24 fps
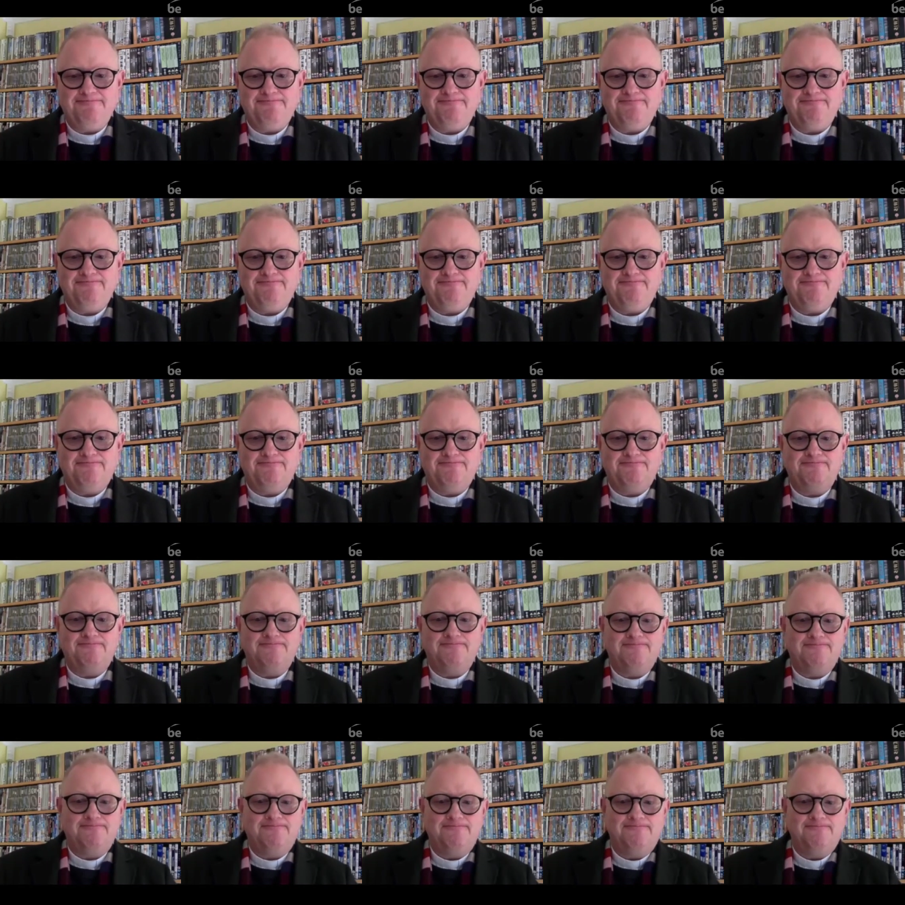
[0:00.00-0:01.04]

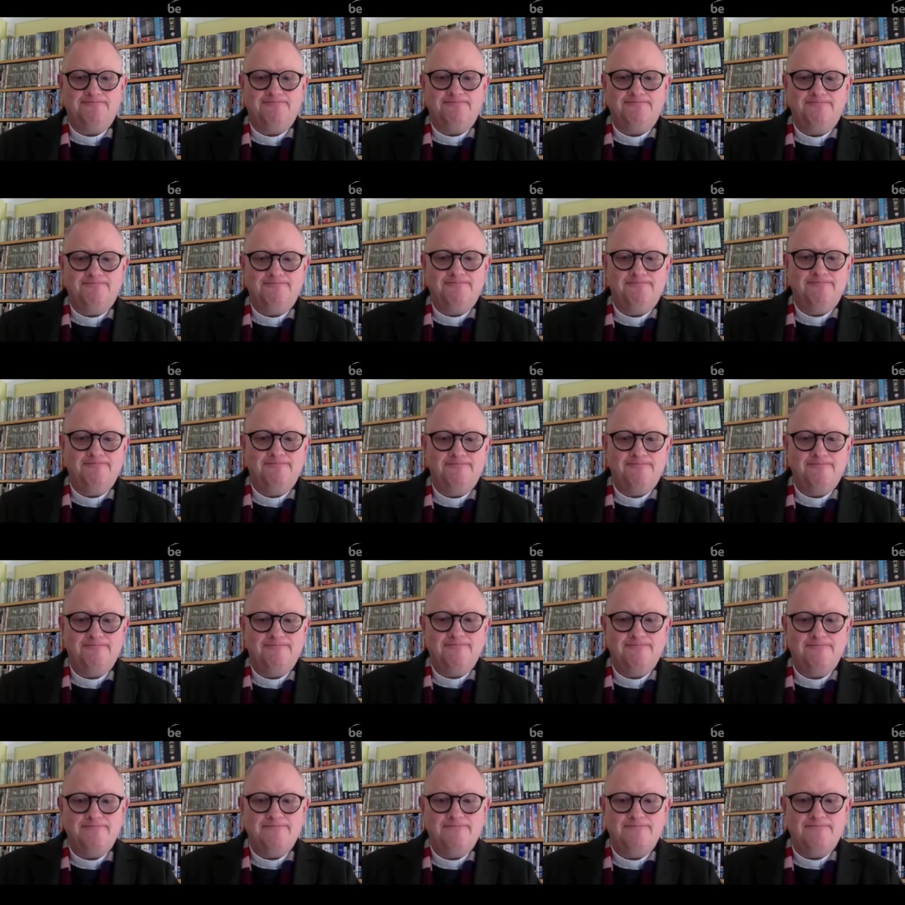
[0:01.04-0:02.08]

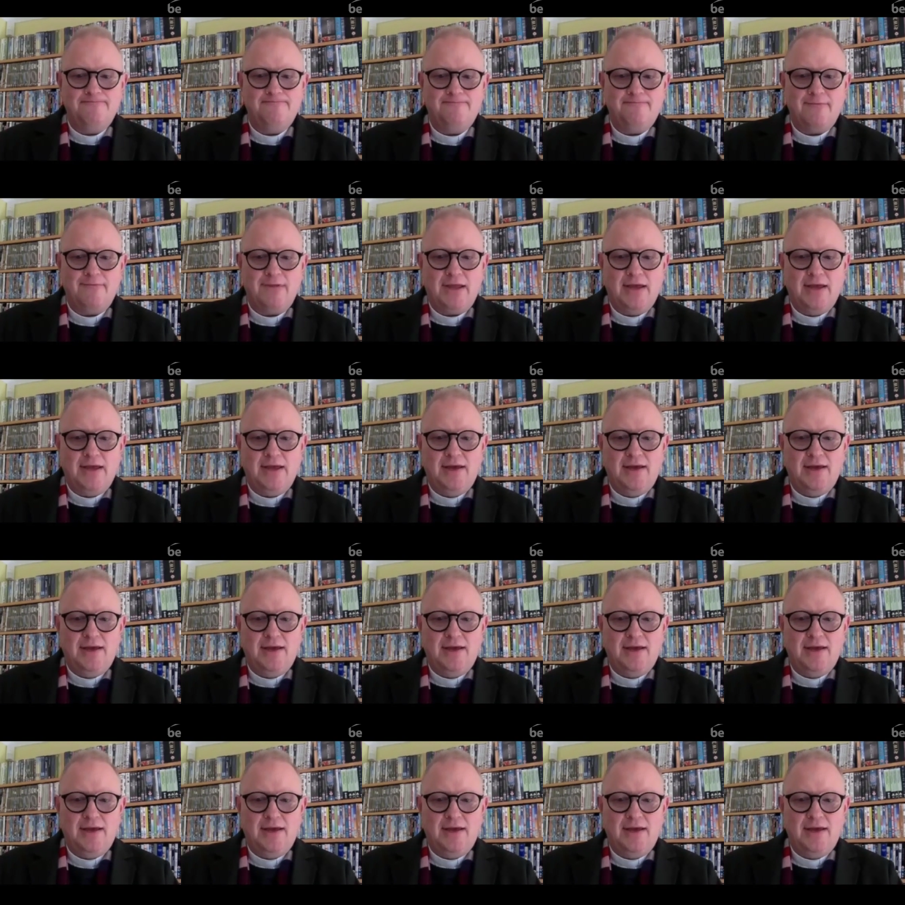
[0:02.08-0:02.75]
Nobody speaks.